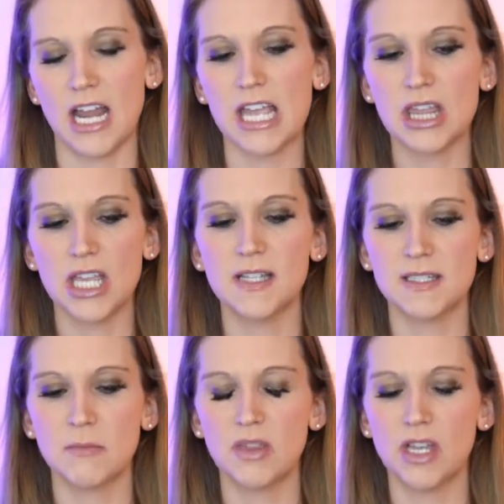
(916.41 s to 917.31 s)
I think
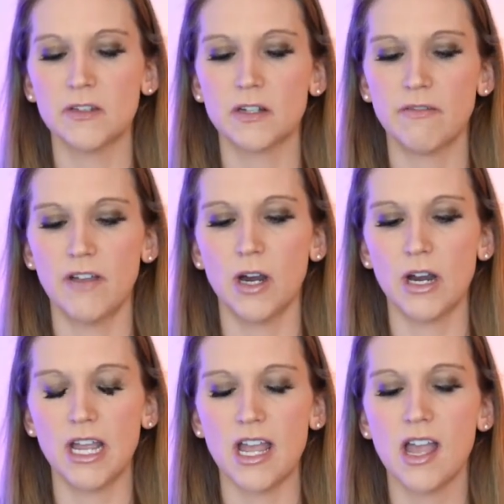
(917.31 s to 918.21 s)
some things are
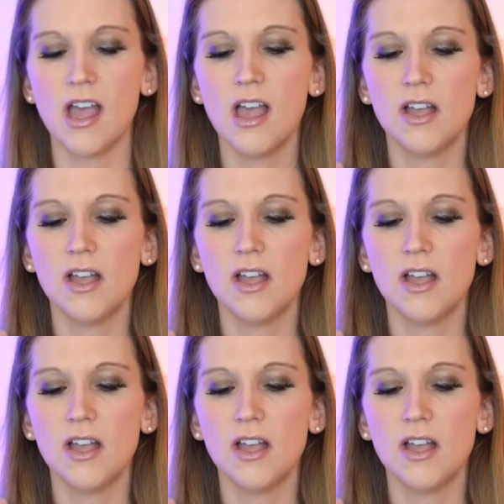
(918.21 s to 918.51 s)
very,